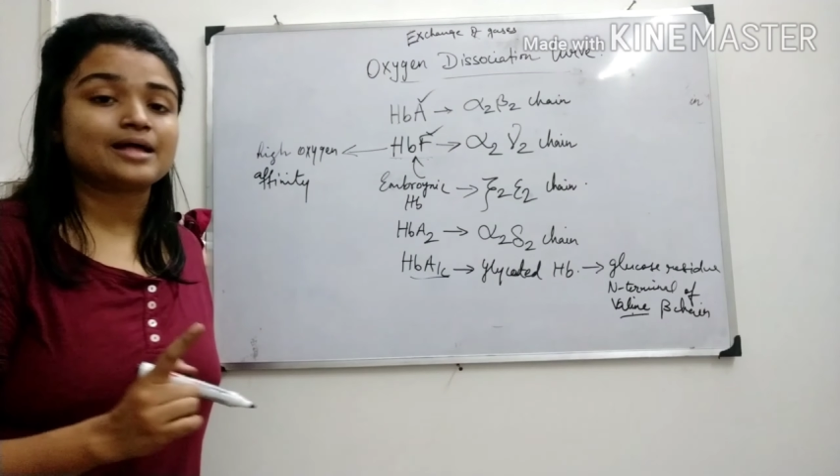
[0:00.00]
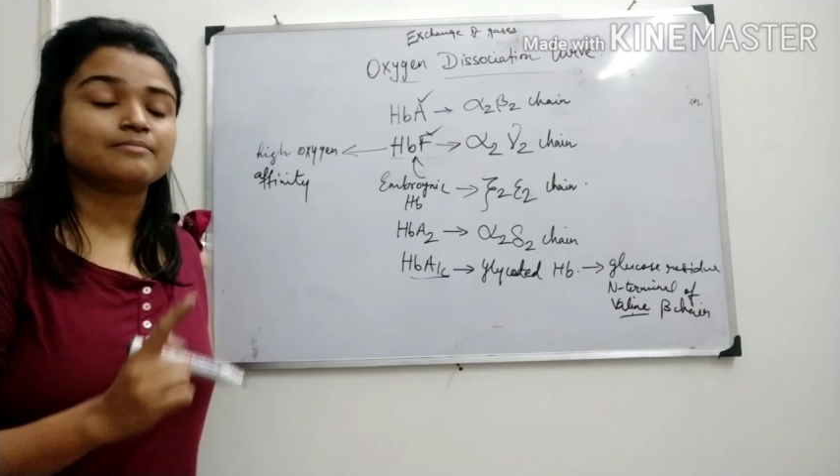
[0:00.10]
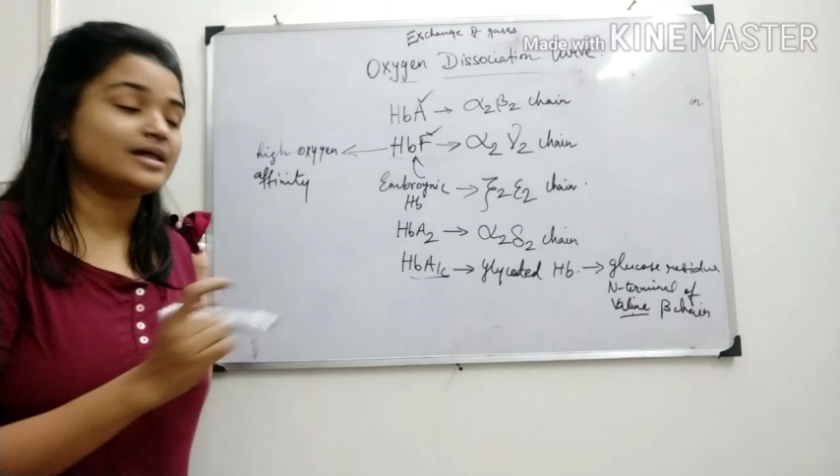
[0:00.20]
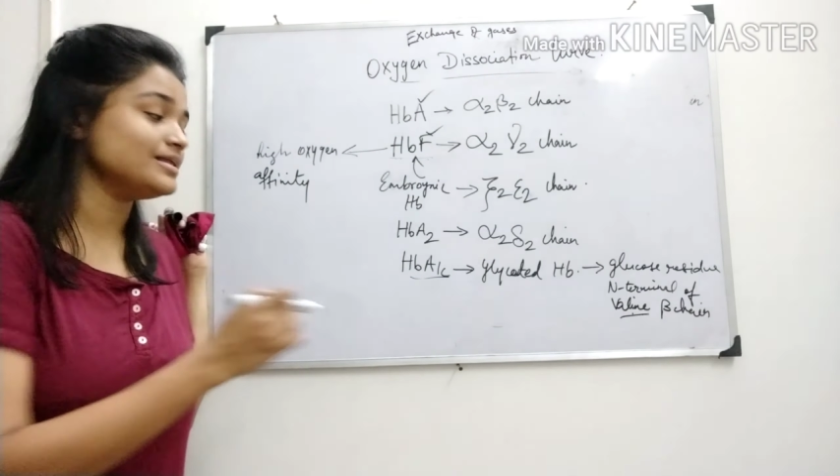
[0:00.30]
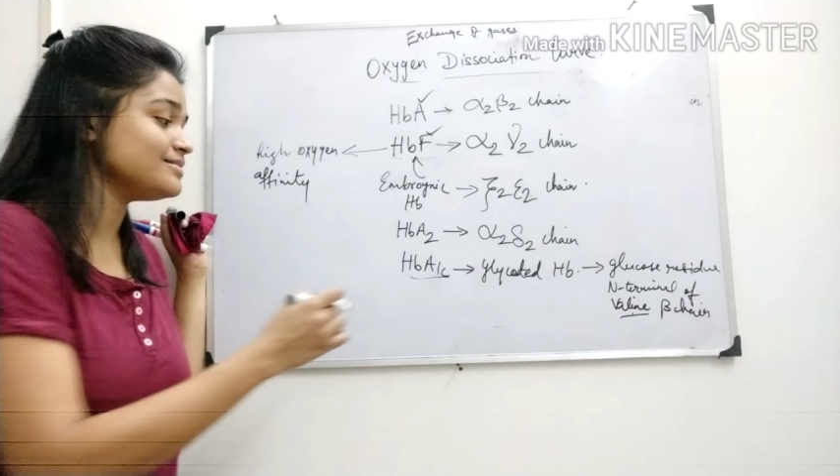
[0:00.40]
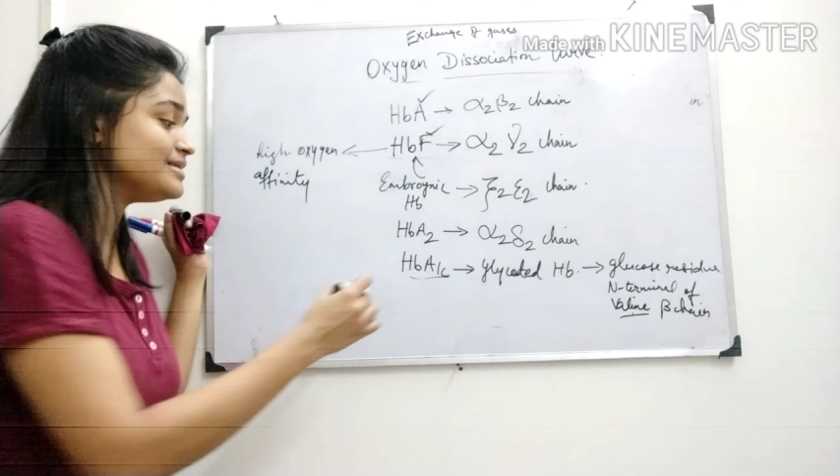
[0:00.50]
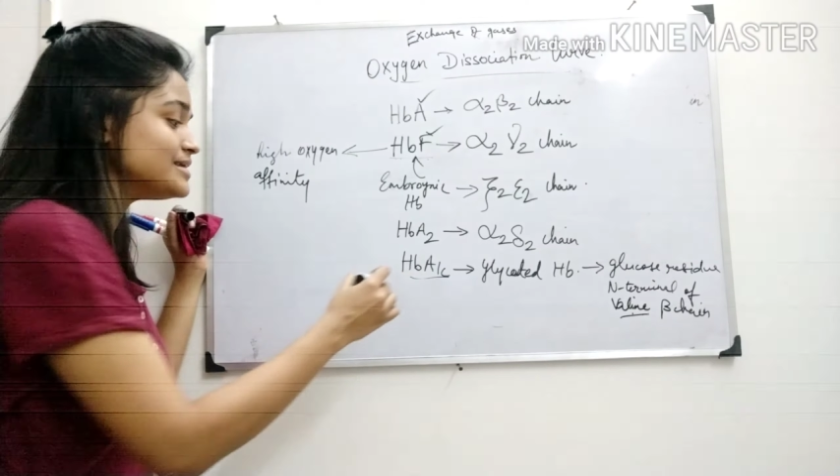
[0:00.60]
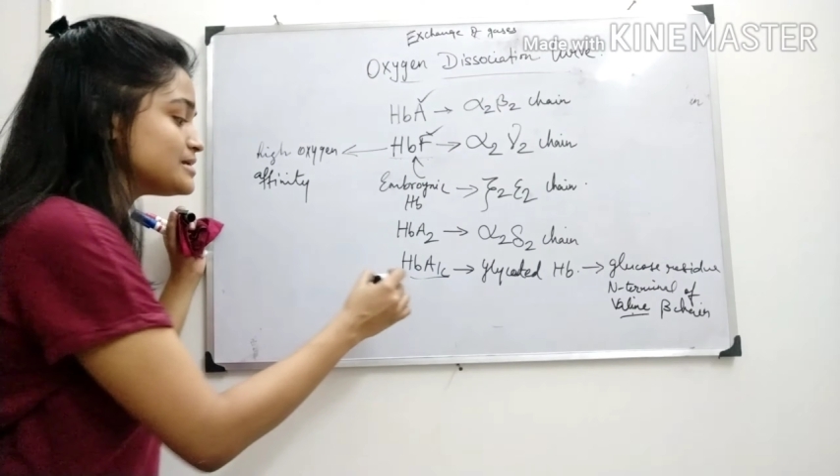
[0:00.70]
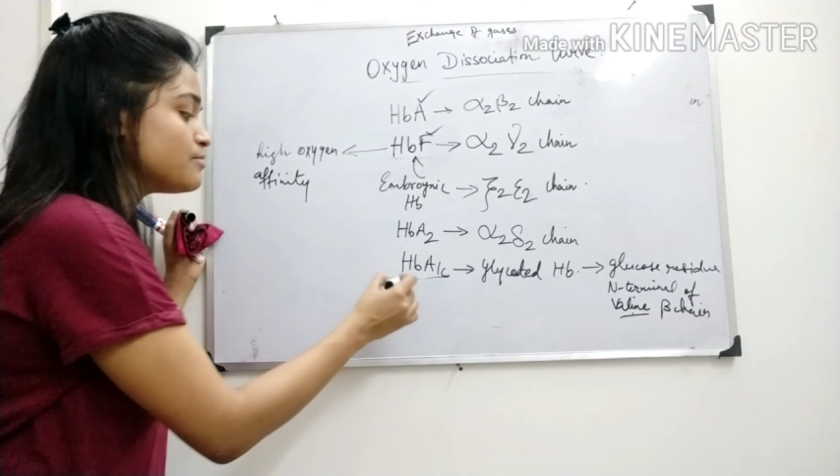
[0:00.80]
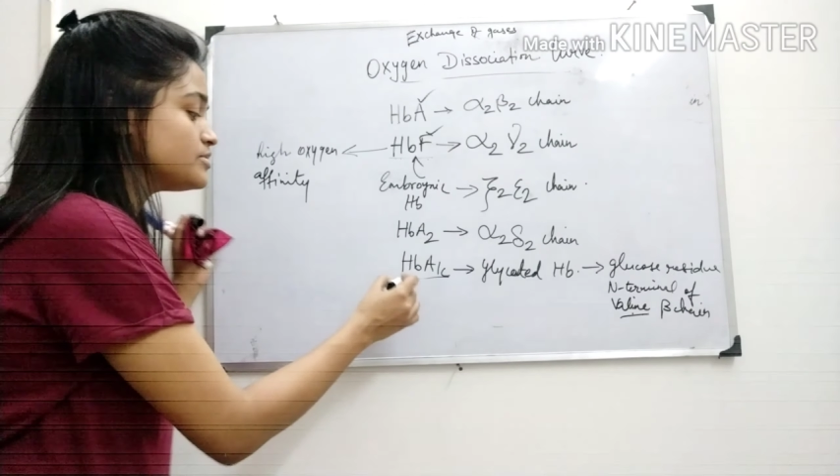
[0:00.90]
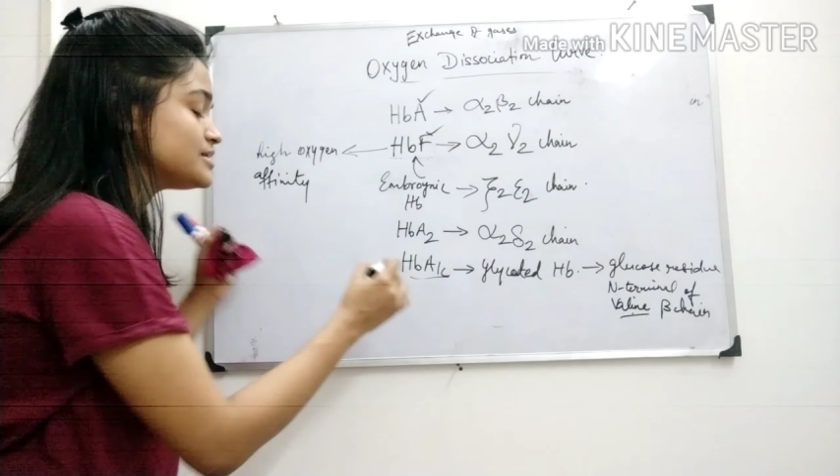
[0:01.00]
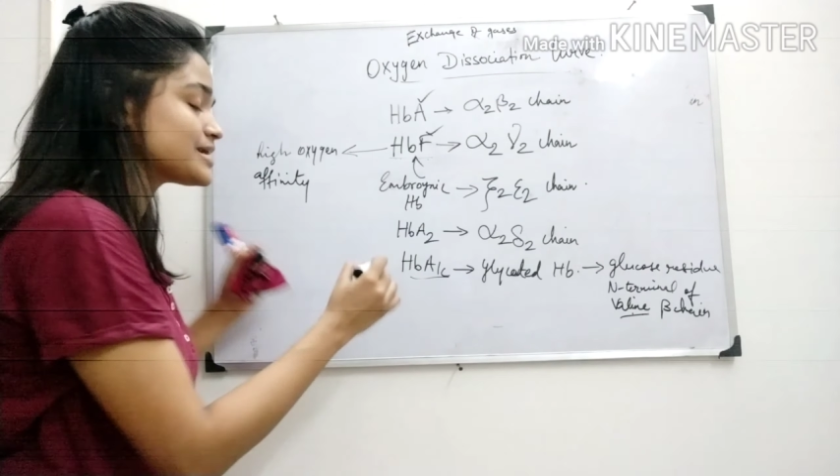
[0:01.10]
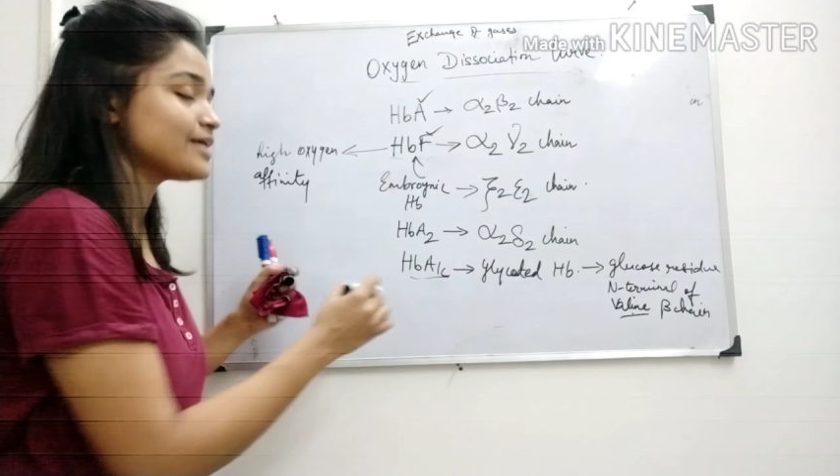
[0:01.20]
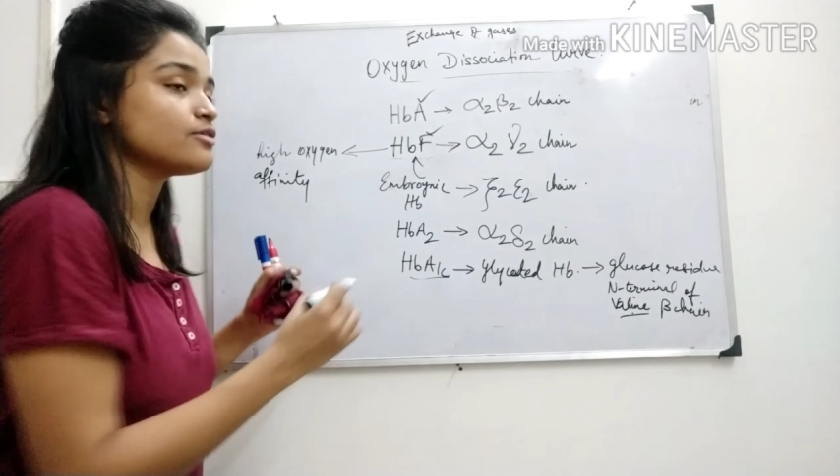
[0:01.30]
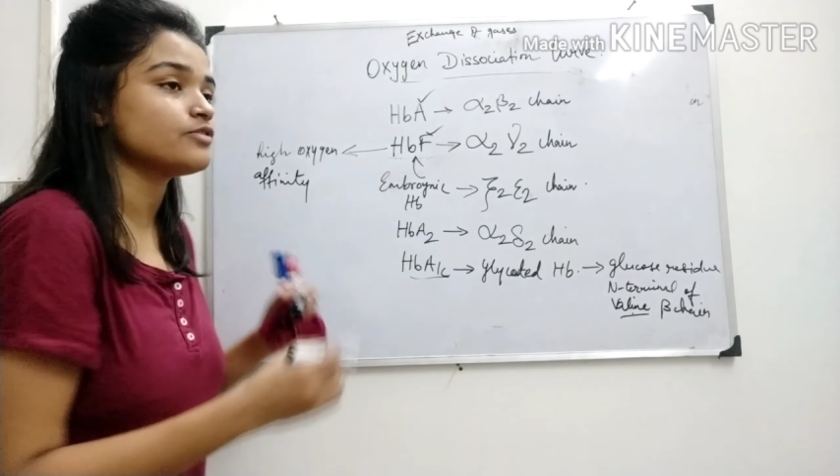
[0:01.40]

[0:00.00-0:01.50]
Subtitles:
and mainly this kind